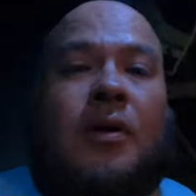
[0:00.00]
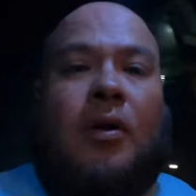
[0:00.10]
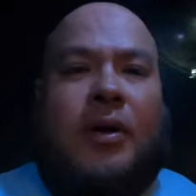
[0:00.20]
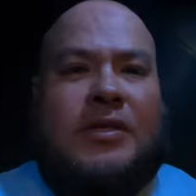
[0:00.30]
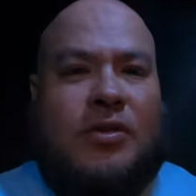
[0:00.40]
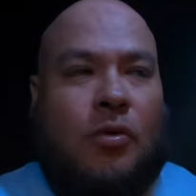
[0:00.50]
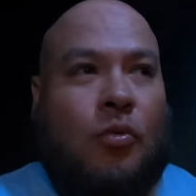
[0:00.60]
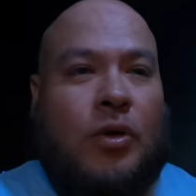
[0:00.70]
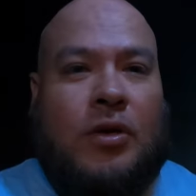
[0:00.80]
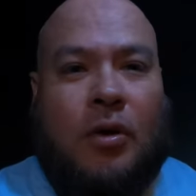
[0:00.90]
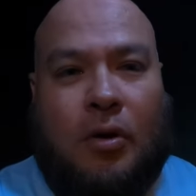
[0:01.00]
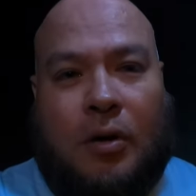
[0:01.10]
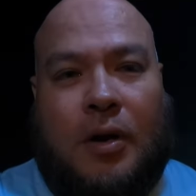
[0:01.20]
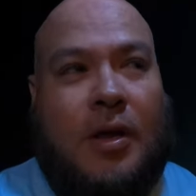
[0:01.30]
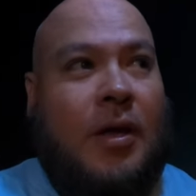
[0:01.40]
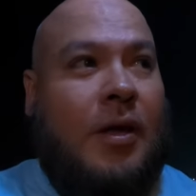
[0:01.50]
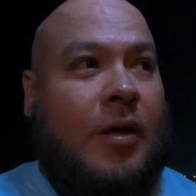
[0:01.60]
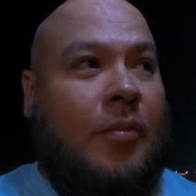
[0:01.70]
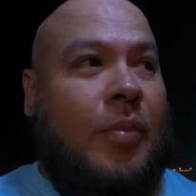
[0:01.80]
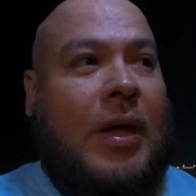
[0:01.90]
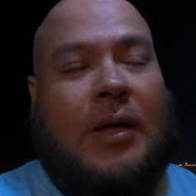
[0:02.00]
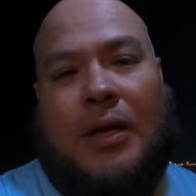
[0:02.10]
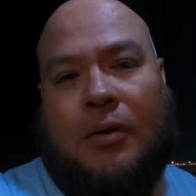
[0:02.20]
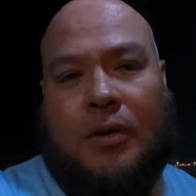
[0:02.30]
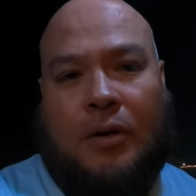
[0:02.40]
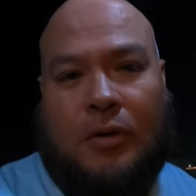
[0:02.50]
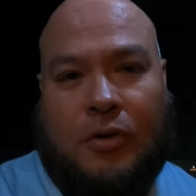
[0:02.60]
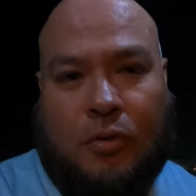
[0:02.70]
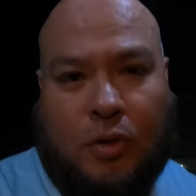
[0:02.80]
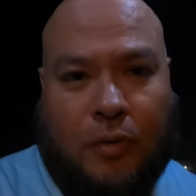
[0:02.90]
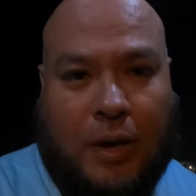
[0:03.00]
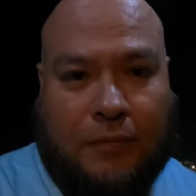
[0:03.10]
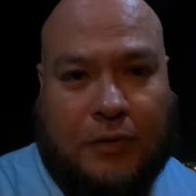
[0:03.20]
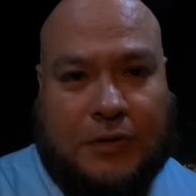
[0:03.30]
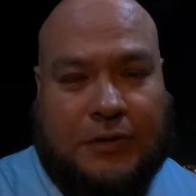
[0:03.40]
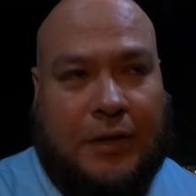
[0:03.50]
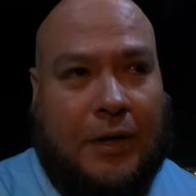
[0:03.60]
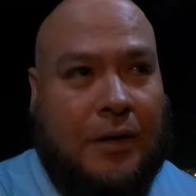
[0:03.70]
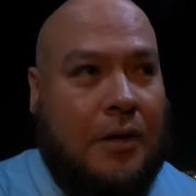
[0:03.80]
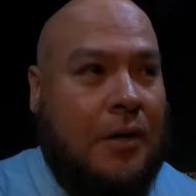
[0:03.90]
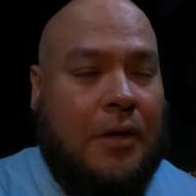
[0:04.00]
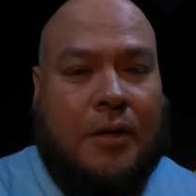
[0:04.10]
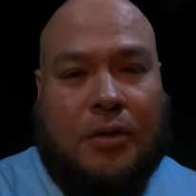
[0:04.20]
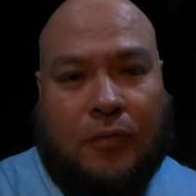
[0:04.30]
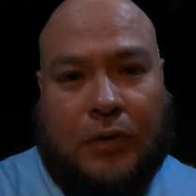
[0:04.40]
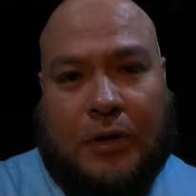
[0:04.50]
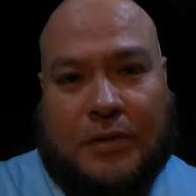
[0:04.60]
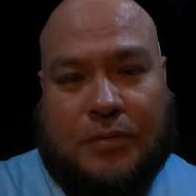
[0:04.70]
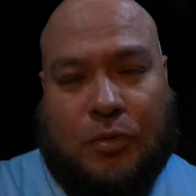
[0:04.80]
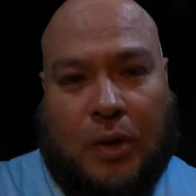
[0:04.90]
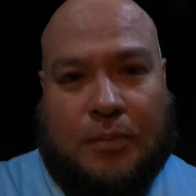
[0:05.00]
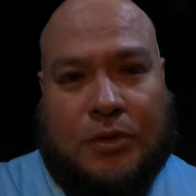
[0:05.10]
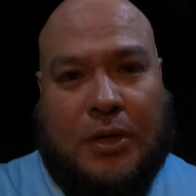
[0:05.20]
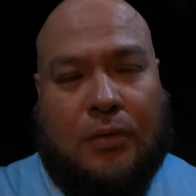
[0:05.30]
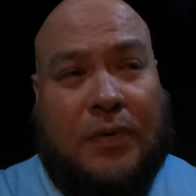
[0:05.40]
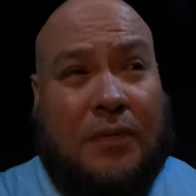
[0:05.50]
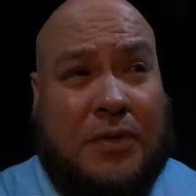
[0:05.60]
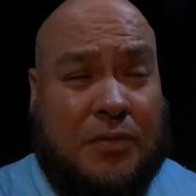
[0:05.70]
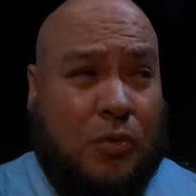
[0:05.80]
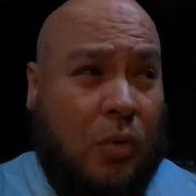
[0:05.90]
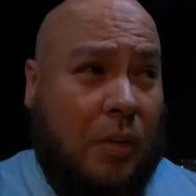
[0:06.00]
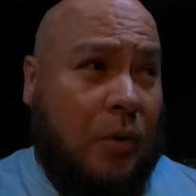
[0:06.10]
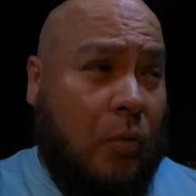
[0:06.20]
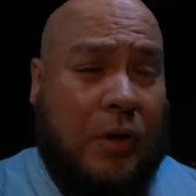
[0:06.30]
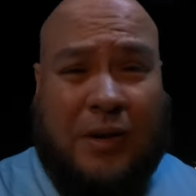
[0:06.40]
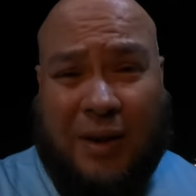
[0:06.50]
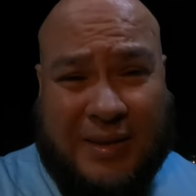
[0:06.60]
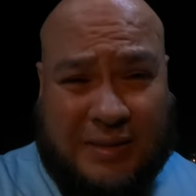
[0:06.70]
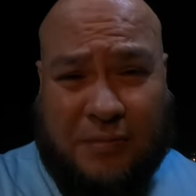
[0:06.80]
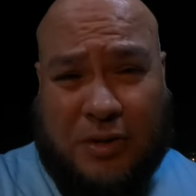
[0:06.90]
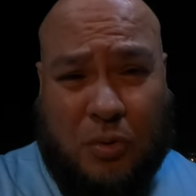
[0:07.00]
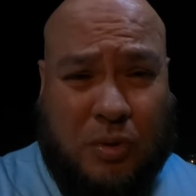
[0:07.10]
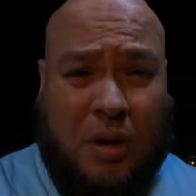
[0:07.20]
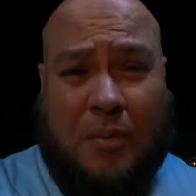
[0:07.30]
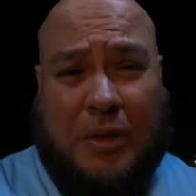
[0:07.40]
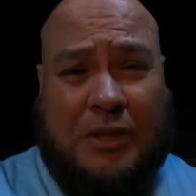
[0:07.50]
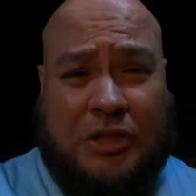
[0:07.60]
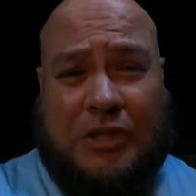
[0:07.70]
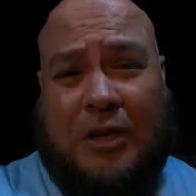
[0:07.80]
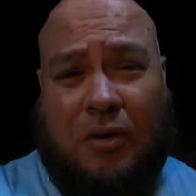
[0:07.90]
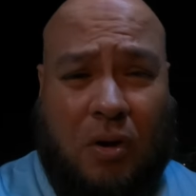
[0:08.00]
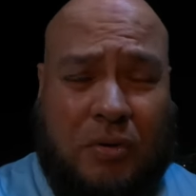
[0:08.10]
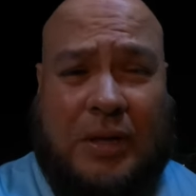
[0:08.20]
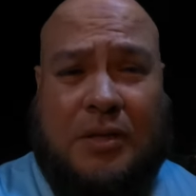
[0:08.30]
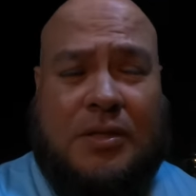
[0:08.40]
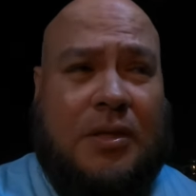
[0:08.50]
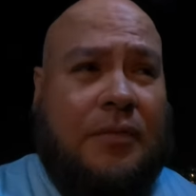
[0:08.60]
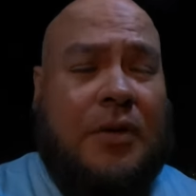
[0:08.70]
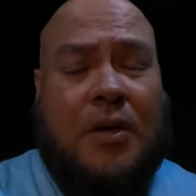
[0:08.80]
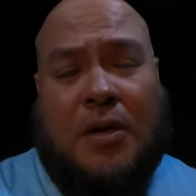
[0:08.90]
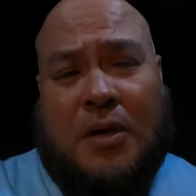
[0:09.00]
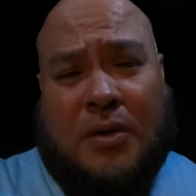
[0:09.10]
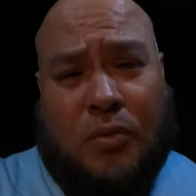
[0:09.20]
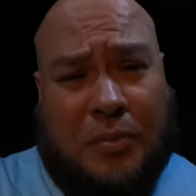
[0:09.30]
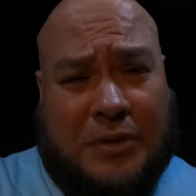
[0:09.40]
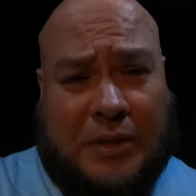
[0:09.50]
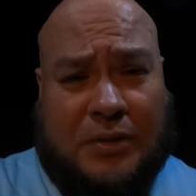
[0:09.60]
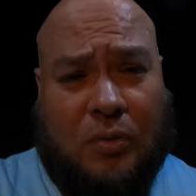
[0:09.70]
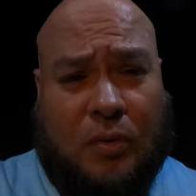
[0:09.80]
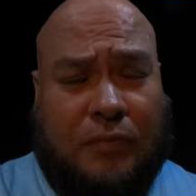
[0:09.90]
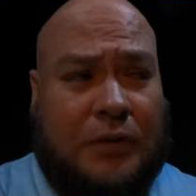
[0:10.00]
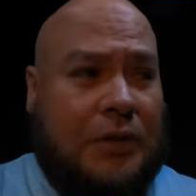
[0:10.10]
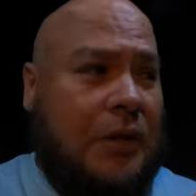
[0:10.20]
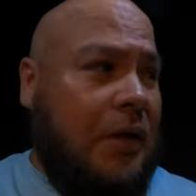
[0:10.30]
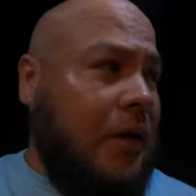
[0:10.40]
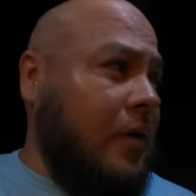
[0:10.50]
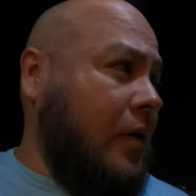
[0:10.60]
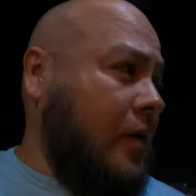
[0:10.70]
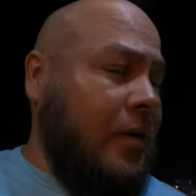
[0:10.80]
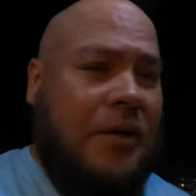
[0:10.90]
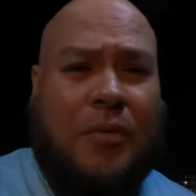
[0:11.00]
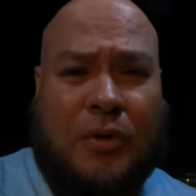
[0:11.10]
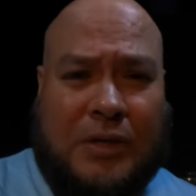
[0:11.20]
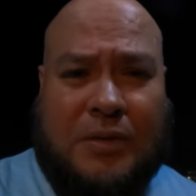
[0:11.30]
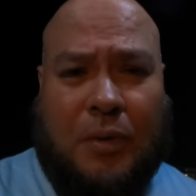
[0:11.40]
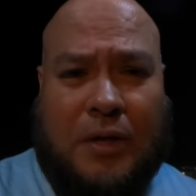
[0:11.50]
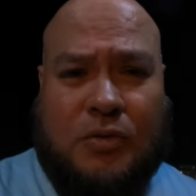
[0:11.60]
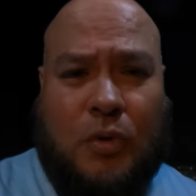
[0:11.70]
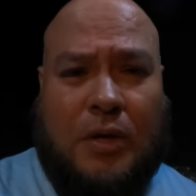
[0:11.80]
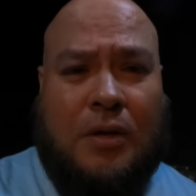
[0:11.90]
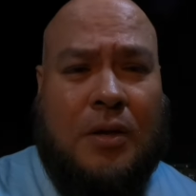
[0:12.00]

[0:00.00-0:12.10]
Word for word: all right so we are back out here we're gonna do a little night fishing today don't forget to subscribe to the channel if you haven't subscribed already like the video comment share all that good stuff Ruben Texas all water fishing and uh yeah want to get some lines wet